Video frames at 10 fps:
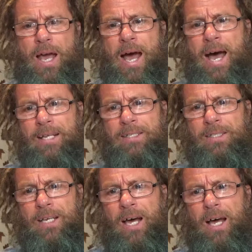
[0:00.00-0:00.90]

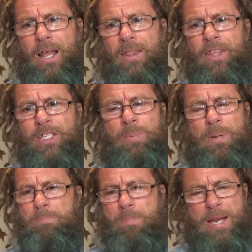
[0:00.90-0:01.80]
And there's
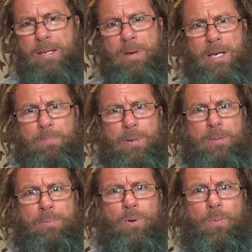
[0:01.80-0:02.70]
been many, many
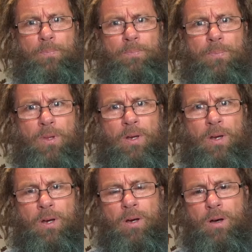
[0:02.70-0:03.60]
people
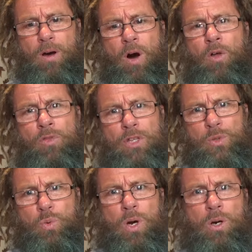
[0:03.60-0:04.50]
uh, on
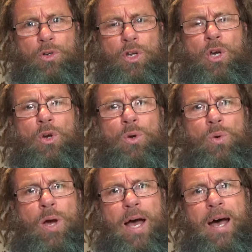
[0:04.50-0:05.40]
this world
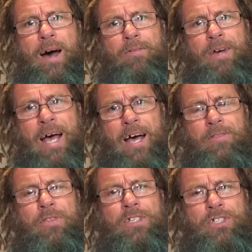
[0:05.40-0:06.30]
who have
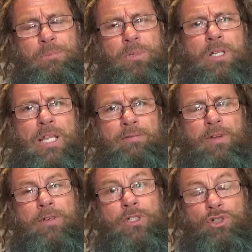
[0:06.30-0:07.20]
had the similar level
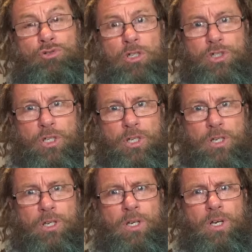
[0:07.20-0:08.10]
of instruction
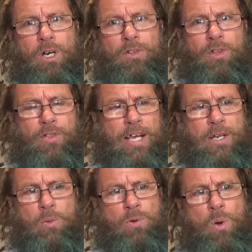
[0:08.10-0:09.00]
that they
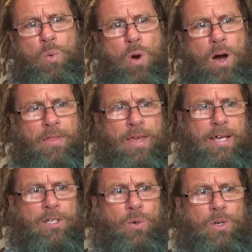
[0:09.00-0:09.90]
don't know why
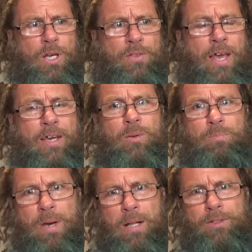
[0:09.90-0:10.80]
they're doing it, they're
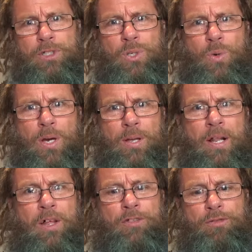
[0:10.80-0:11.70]
compelled to do it
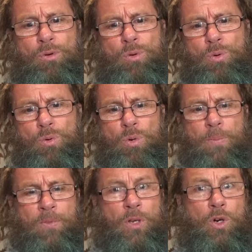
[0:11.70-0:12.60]
through
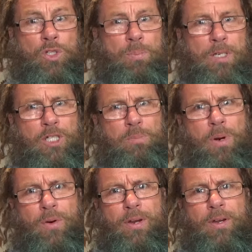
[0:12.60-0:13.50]
cosmic
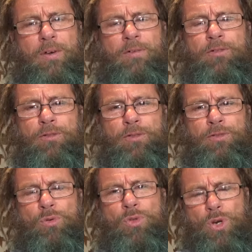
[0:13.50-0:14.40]
spirit,
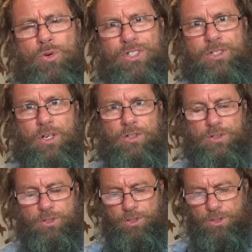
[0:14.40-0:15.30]
through the
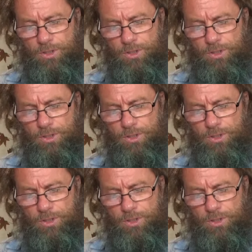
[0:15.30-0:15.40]
Christos.